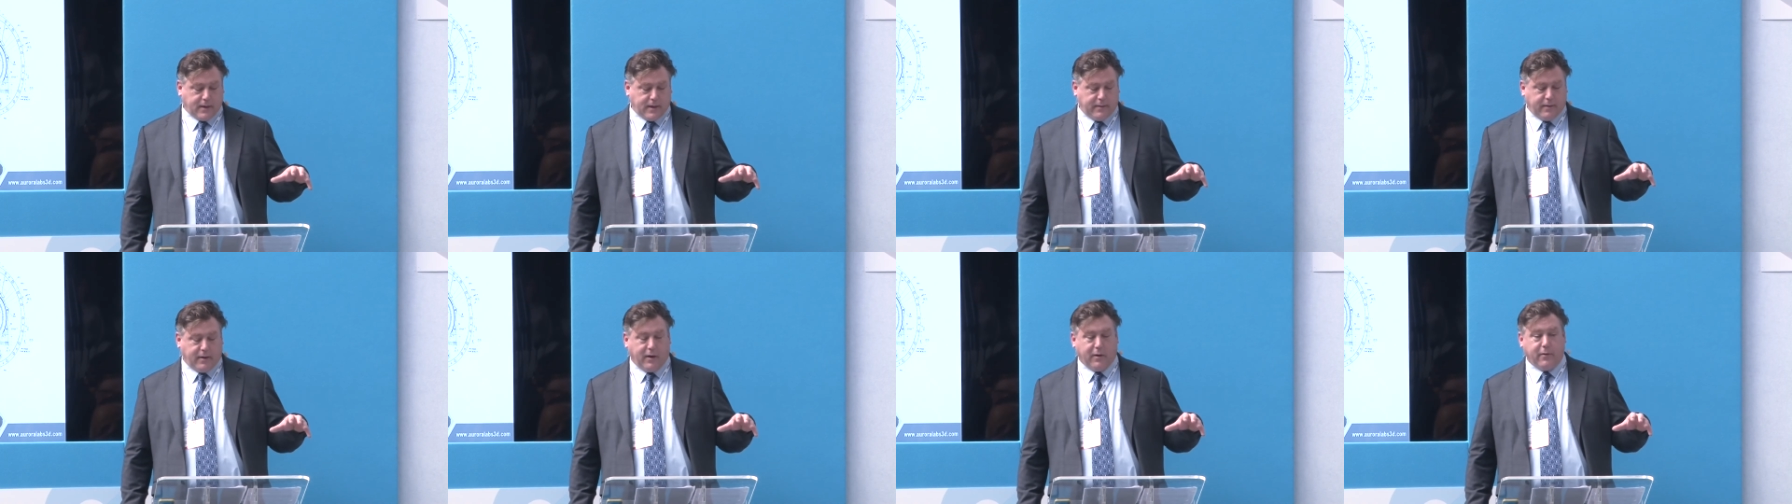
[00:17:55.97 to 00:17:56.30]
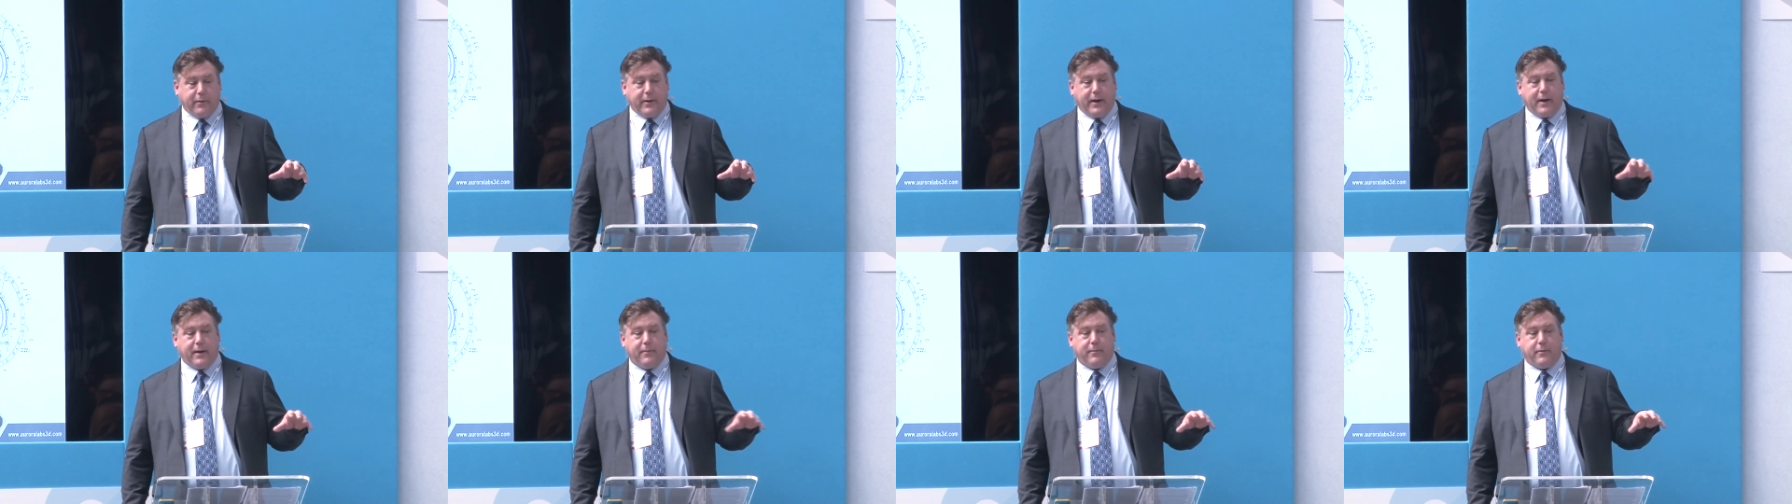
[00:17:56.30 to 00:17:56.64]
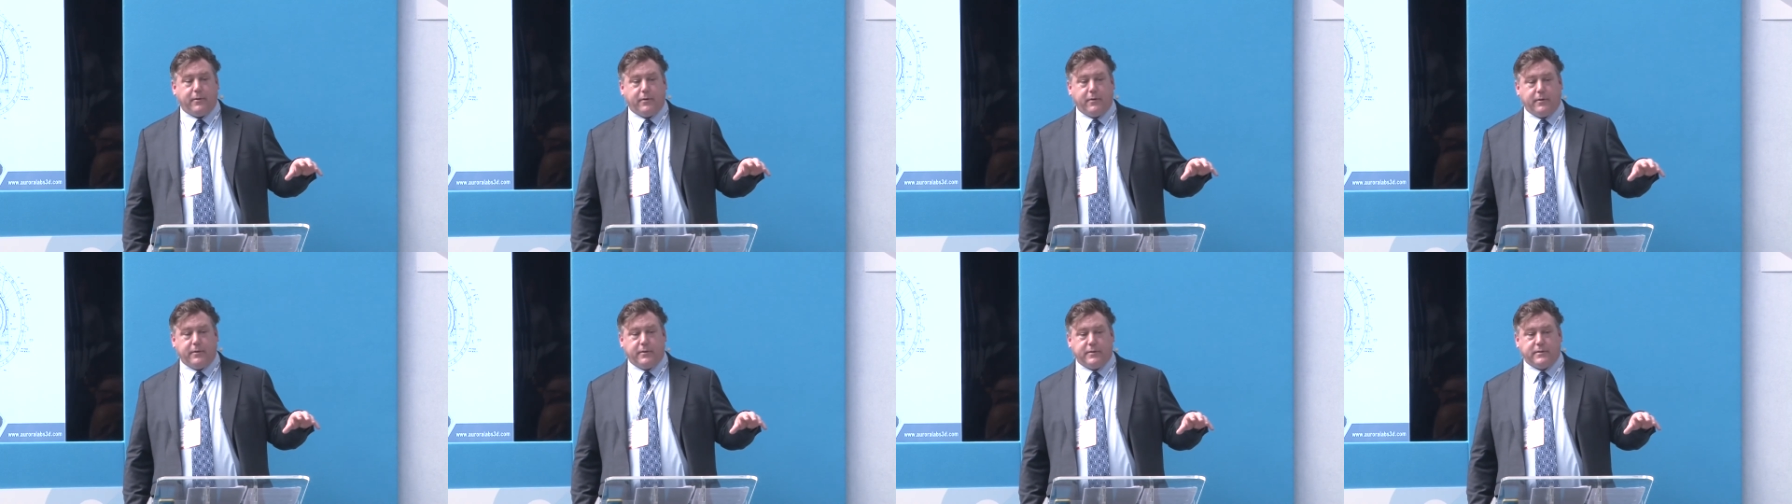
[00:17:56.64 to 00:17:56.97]
and the OEM
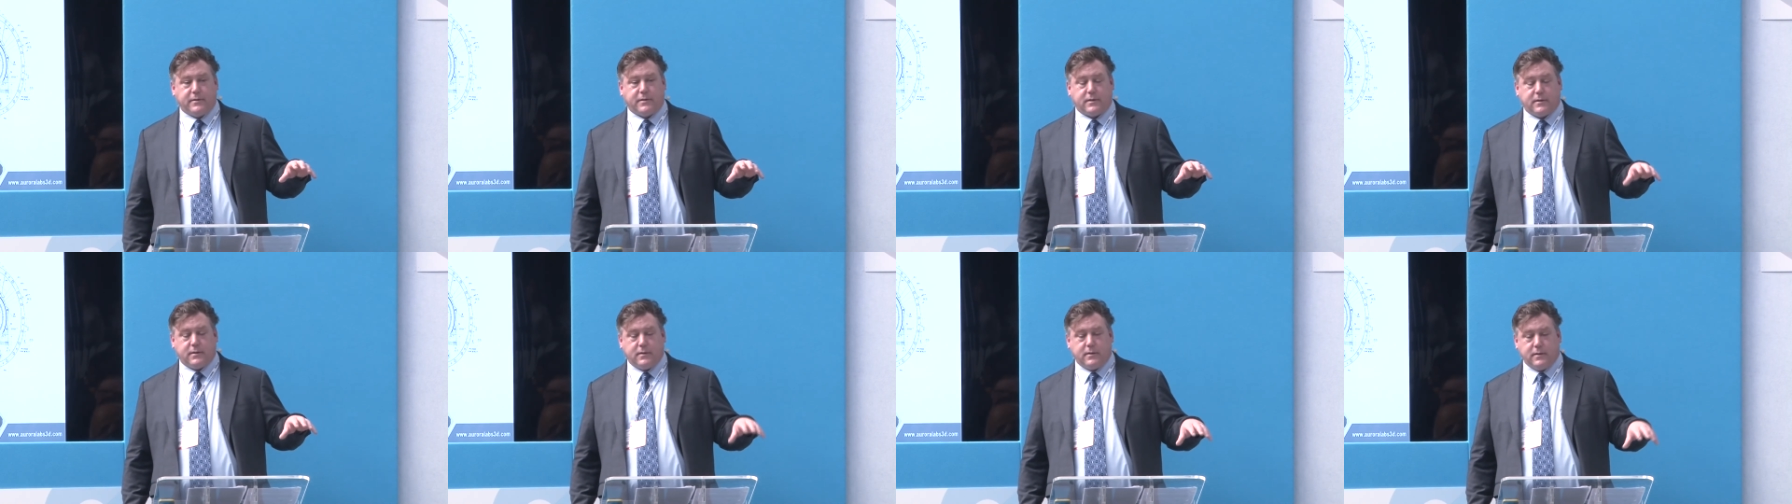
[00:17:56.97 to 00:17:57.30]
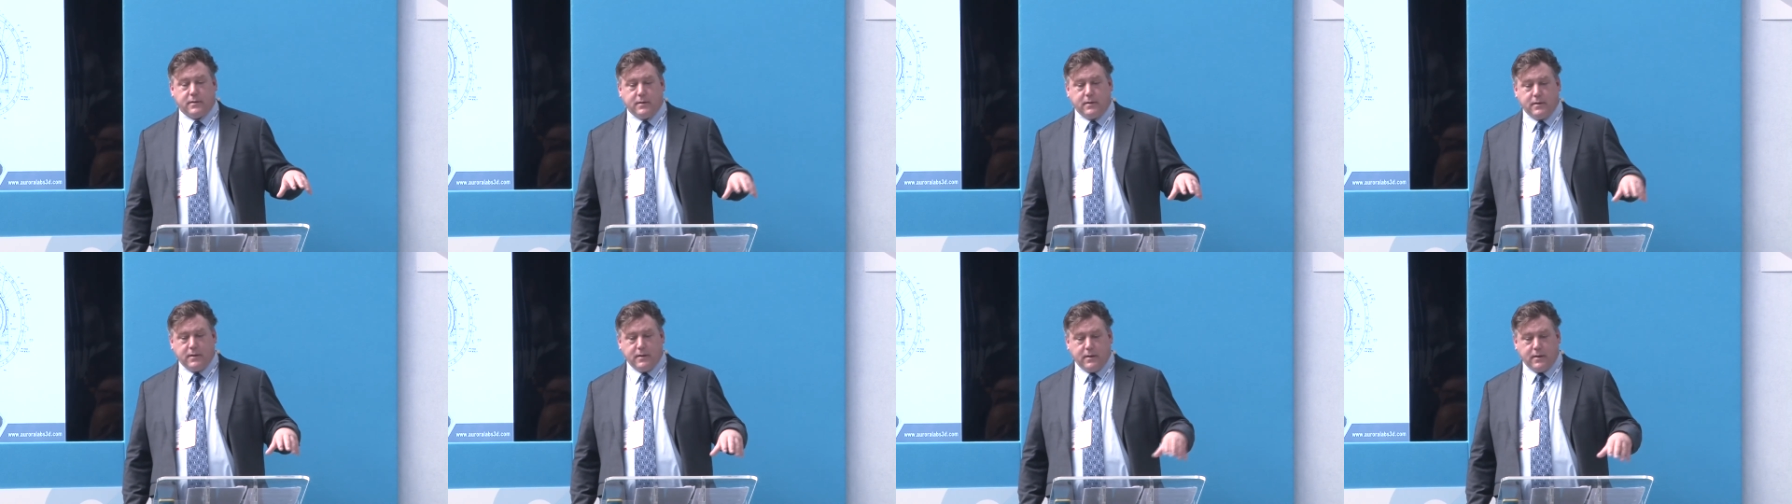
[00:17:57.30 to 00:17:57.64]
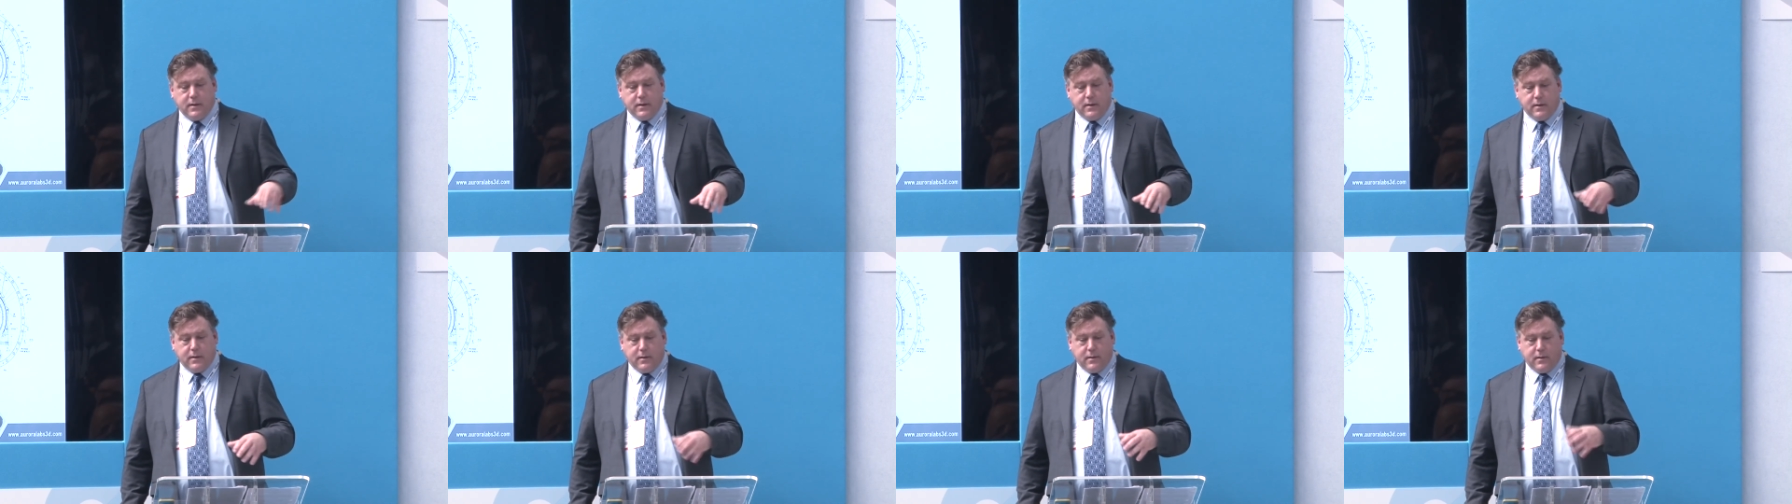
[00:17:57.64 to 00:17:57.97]
who's
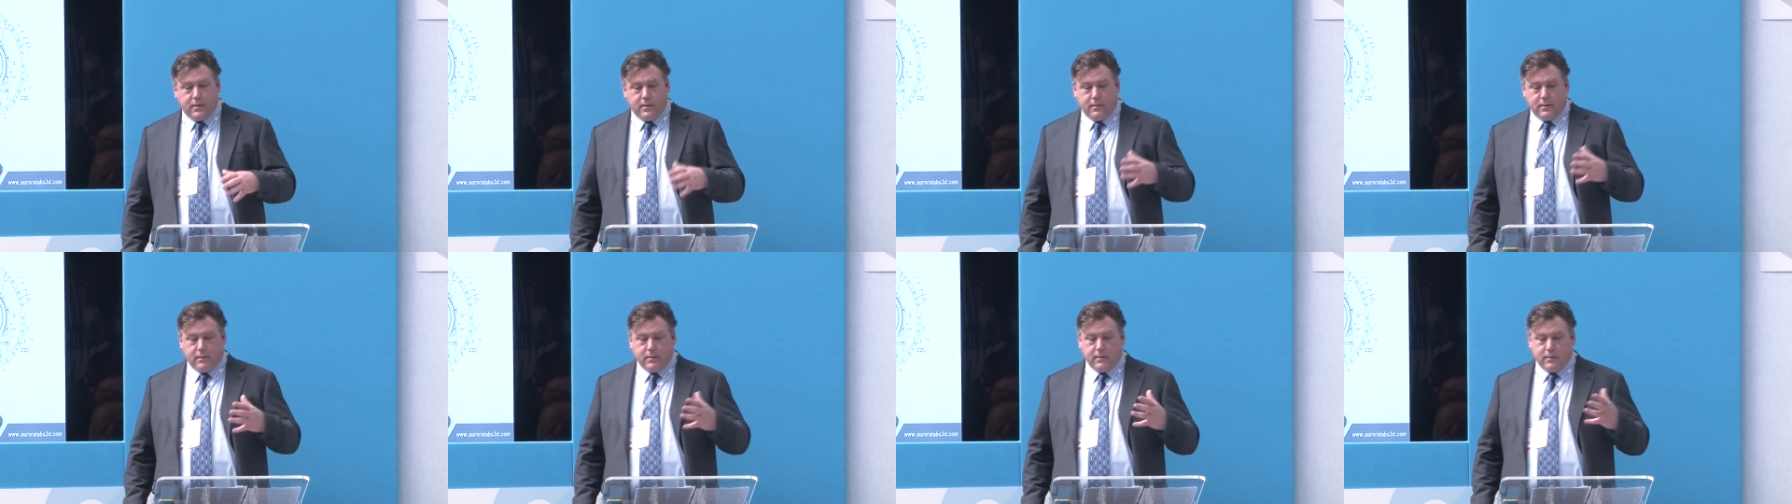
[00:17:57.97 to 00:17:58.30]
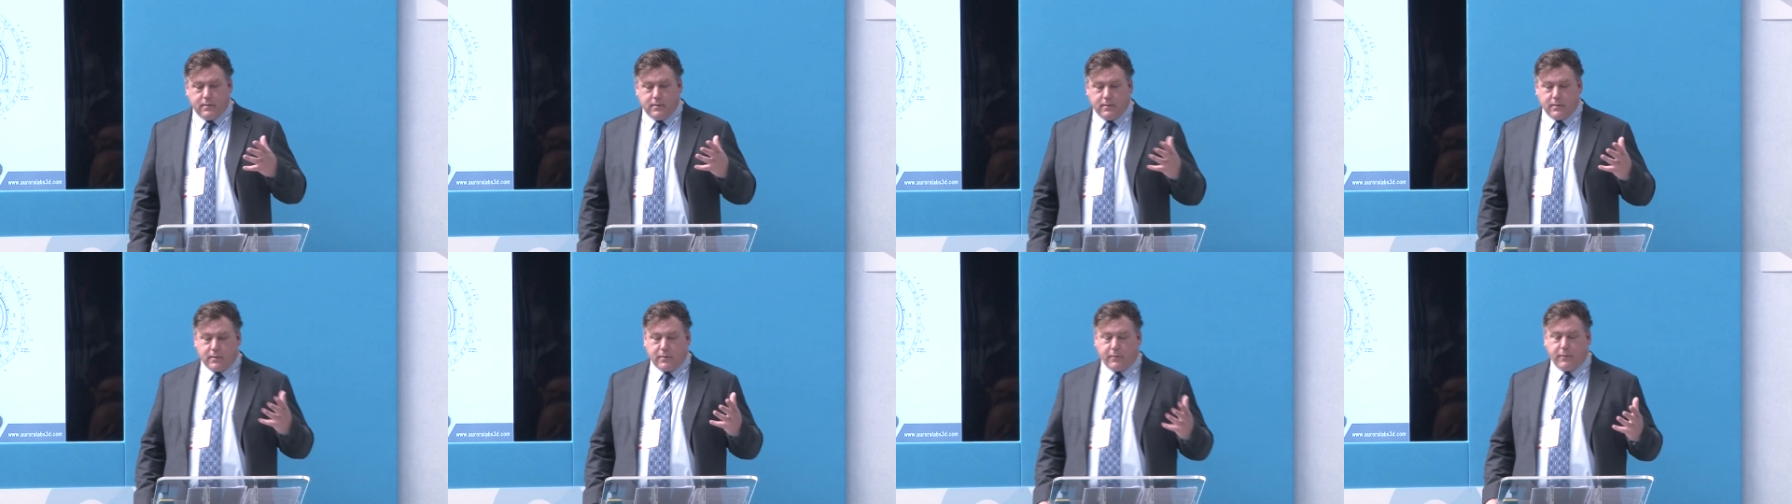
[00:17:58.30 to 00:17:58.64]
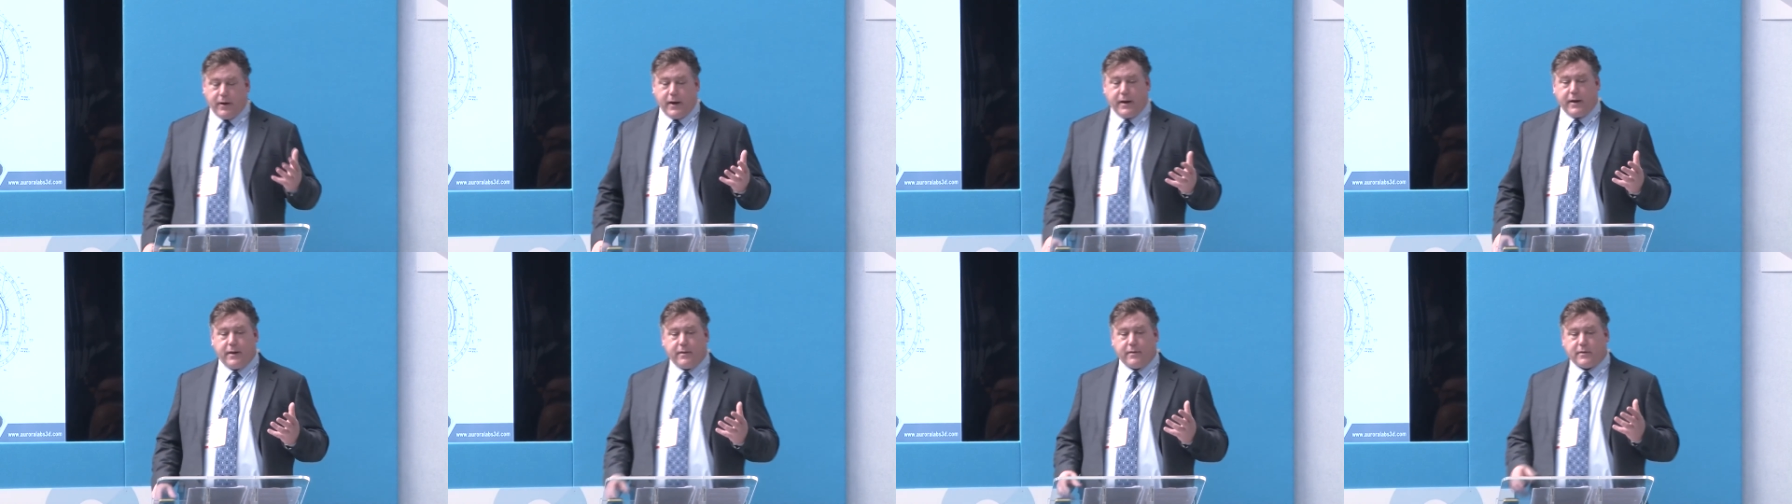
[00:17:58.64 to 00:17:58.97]

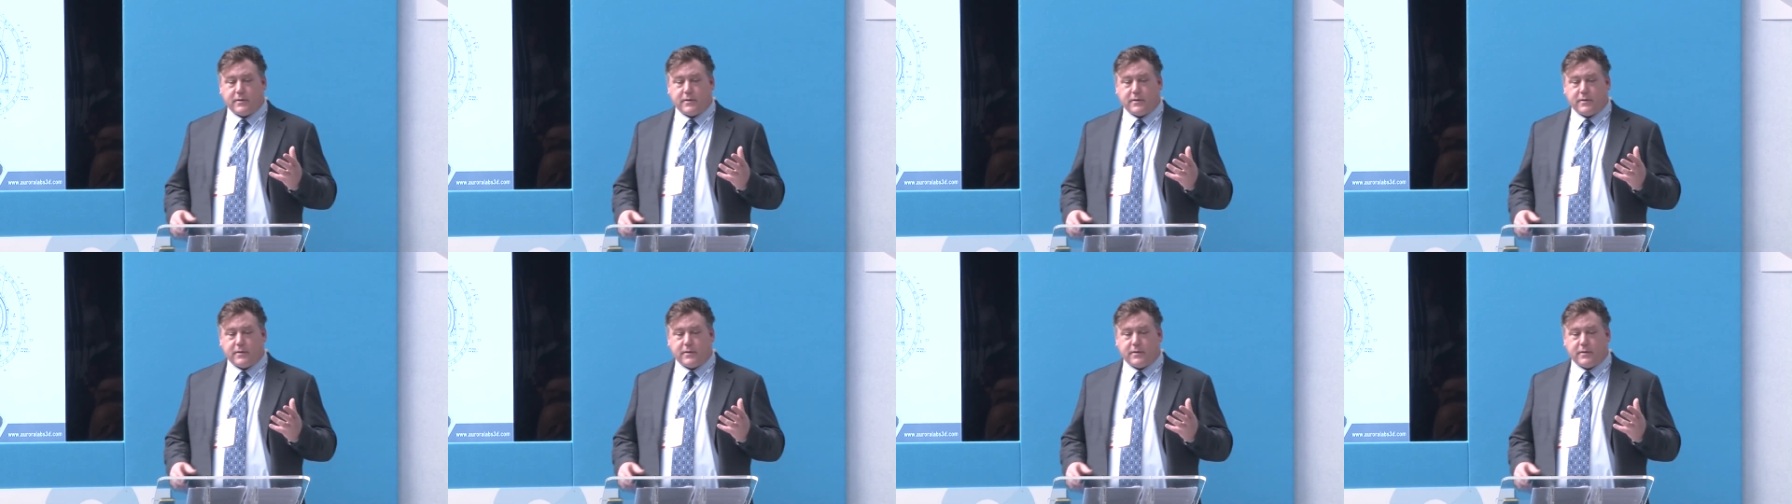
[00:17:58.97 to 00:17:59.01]
creating